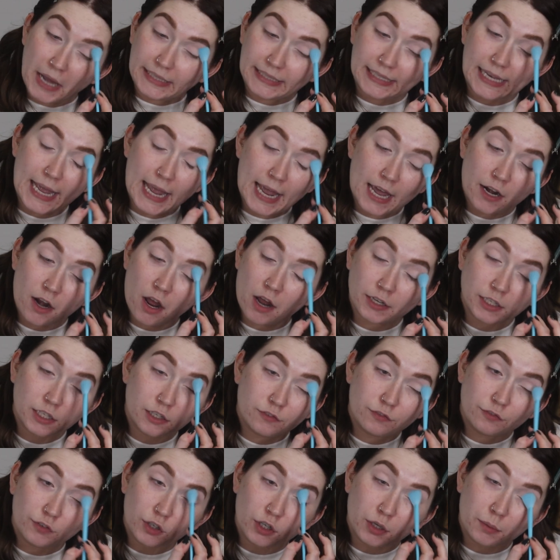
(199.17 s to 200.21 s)
I cannot
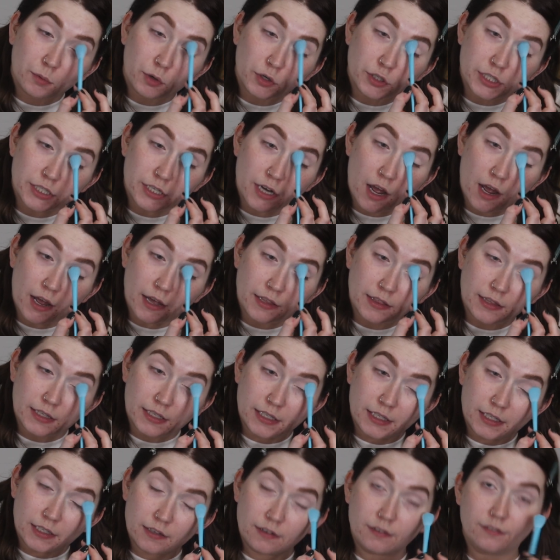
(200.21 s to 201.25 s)
confirm or deny
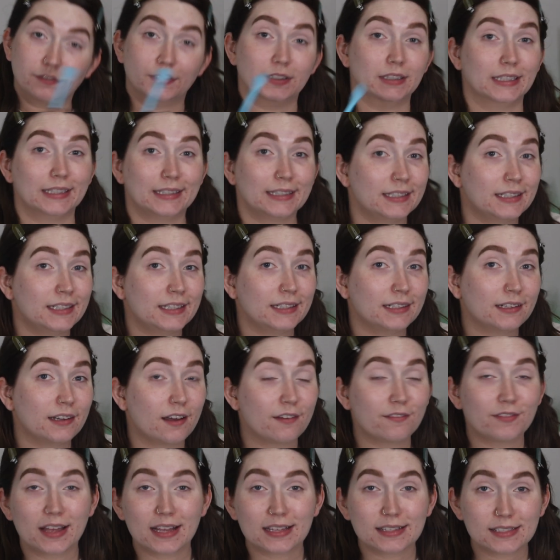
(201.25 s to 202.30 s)
the validity
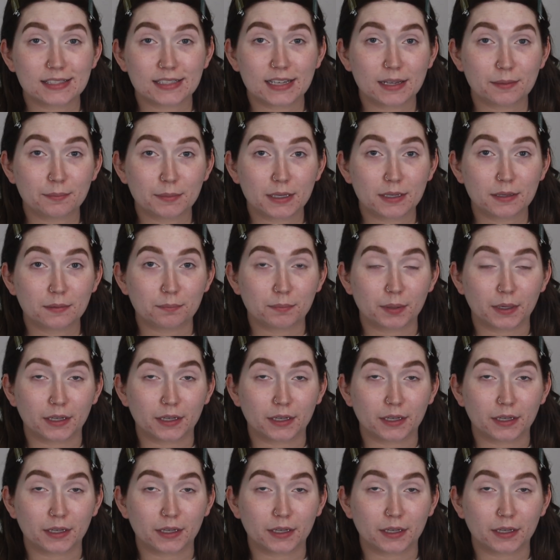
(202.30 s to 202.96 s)
of that statement,